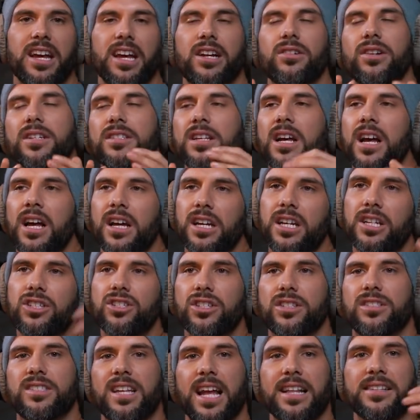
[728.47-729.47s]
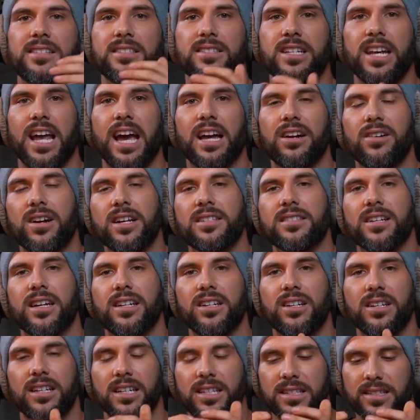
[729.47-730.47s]
address. He just sends the address and
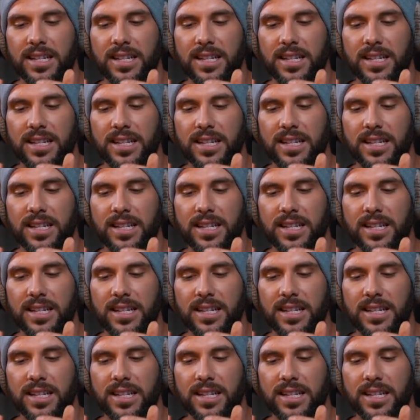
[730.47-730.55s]
he